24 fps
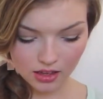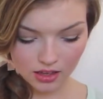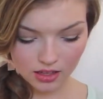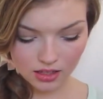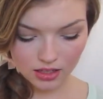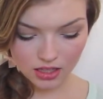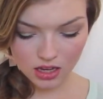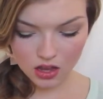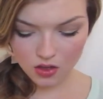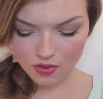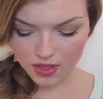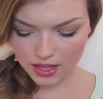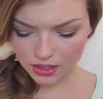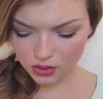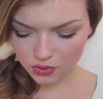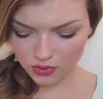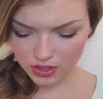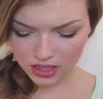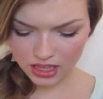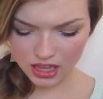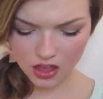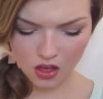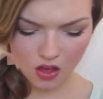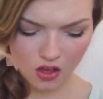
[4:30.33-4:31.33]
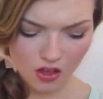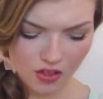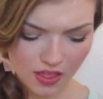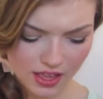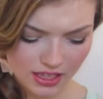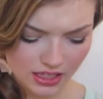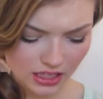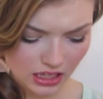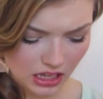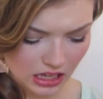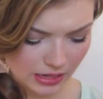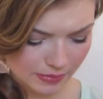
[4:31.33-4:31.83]
So that's really all
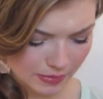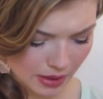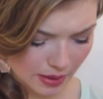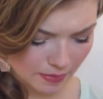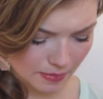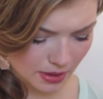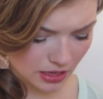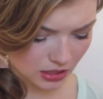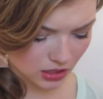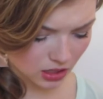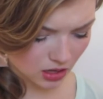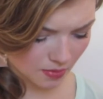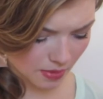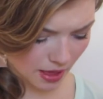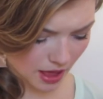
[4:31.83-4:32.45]
that's in my pencil